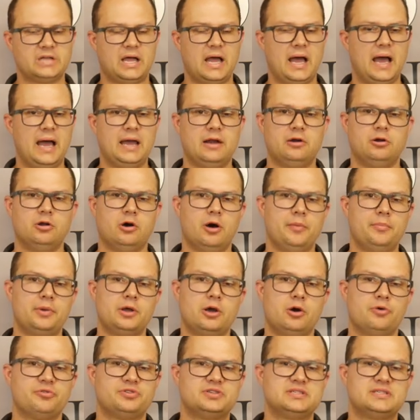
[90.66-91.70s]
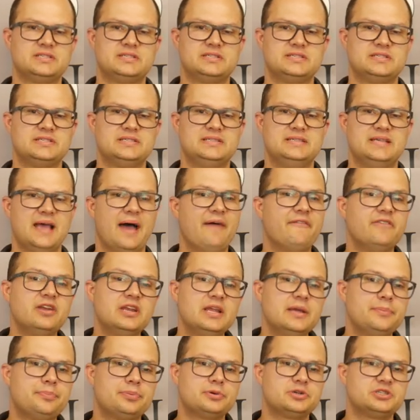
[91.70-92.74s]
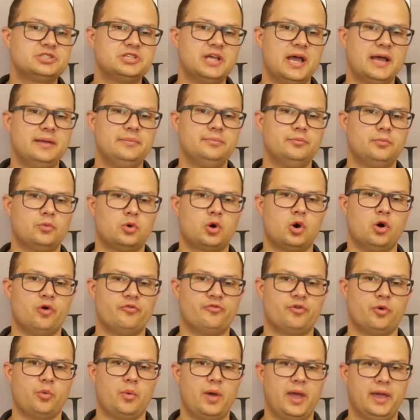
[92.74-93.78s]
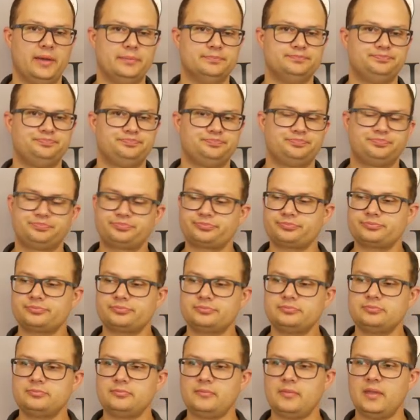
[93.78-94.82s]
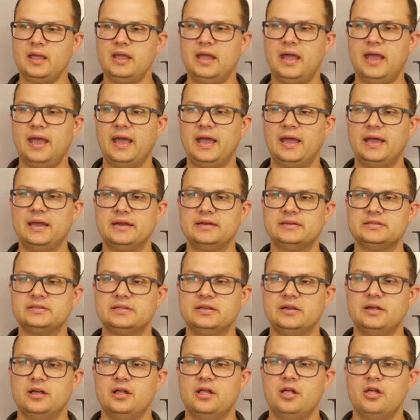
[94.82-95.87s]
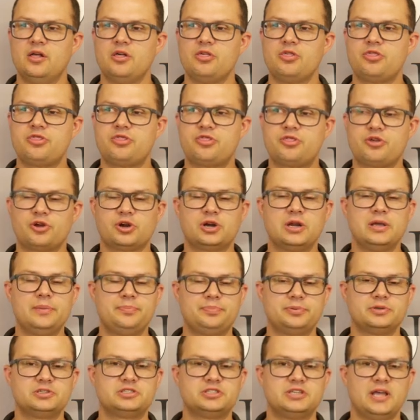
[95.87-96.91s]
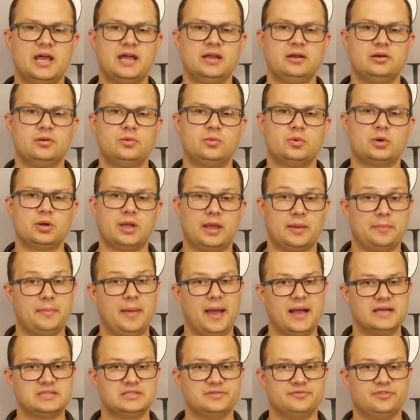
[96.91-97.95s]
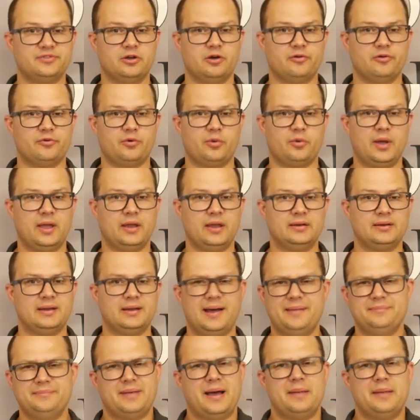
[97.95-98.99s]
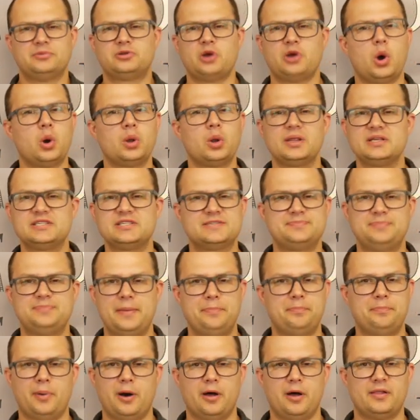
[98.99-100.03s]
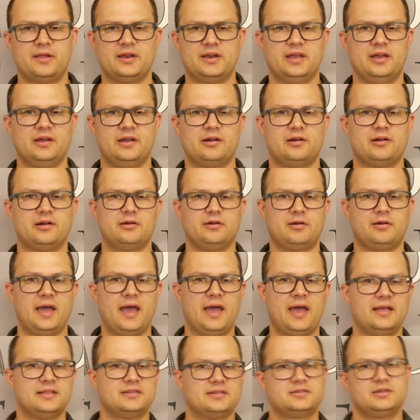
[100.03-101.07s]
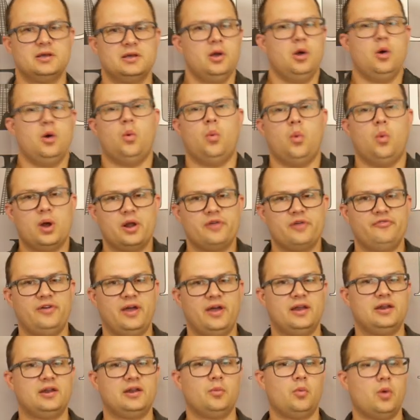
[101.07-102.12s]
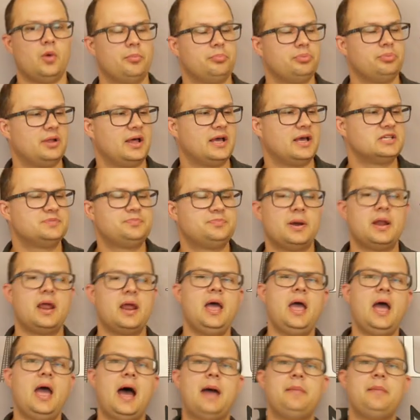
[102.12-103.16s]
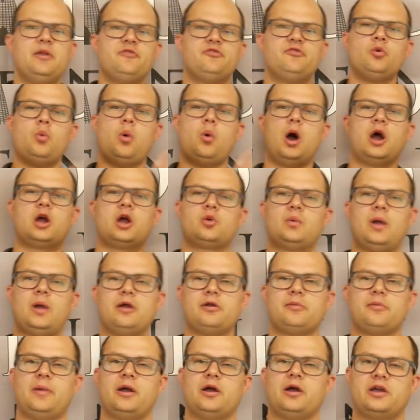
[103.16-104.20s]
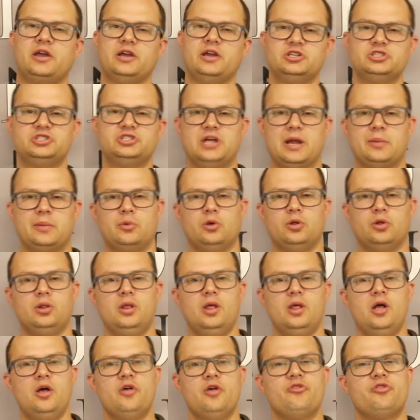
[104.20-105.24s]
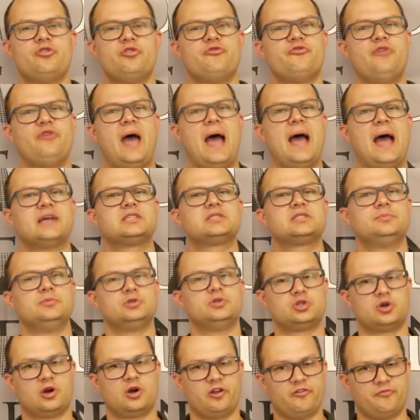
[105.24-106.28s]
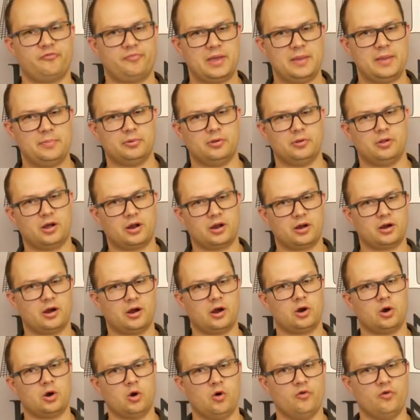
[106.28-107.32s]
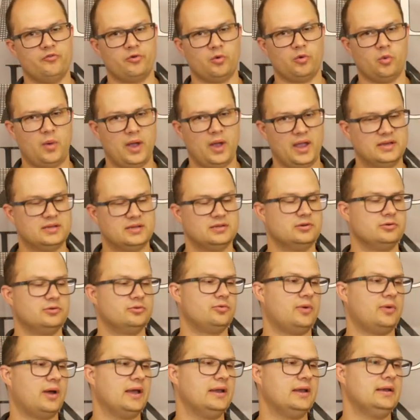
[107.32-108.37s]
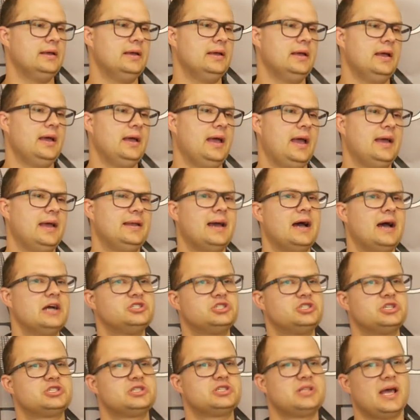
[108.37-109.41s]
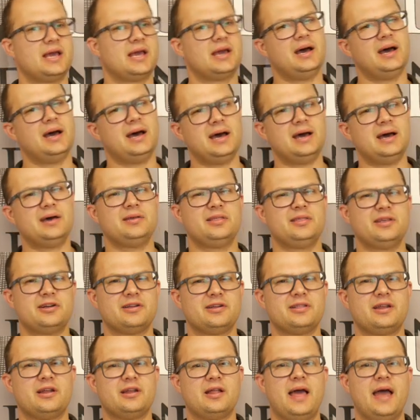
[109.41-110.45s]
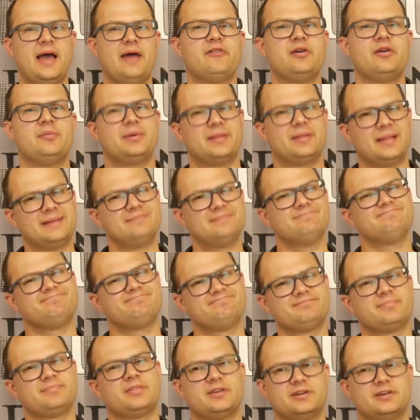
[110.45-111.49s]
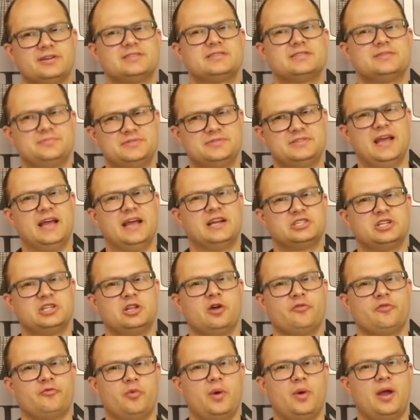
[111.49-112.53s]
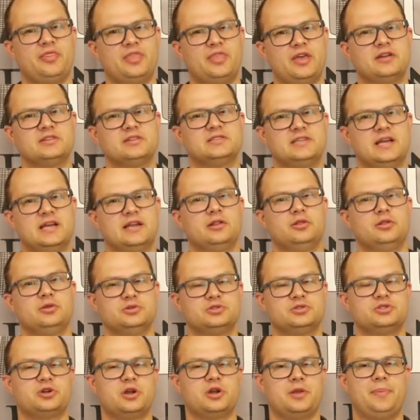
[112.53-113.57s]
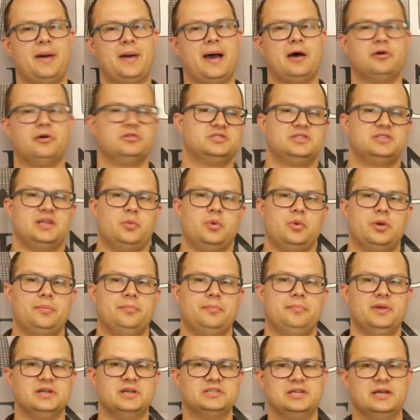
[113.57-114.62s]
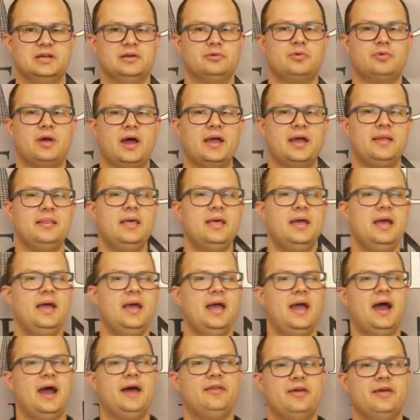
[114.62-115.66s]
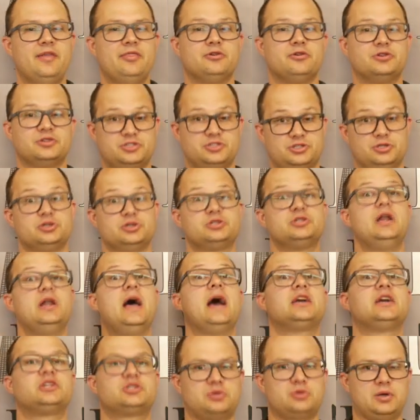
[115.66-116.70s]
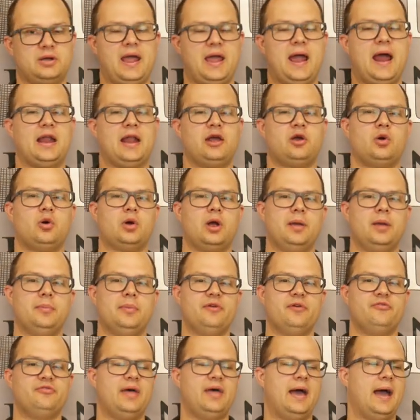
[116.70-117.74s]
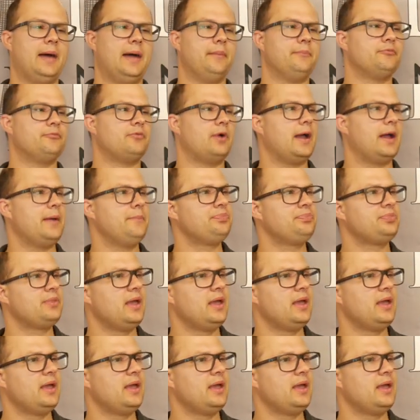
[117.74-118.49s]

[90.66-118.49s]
I don't know. I'm gonna go 70% were overweight, and 30% were like massively overweight. Now I'm, I'm totally spitballing here. Okay, it's one event in one place, but I mean, if you walk around America in general, the vast majority of people are, are overweight, right? And not just like, oh, they're a little heavy, but like, mm, they're substantially overweight. They could stand to lose 30 pounds and they wouldn't miss it, right? And then there's, there's an extra category above that, right?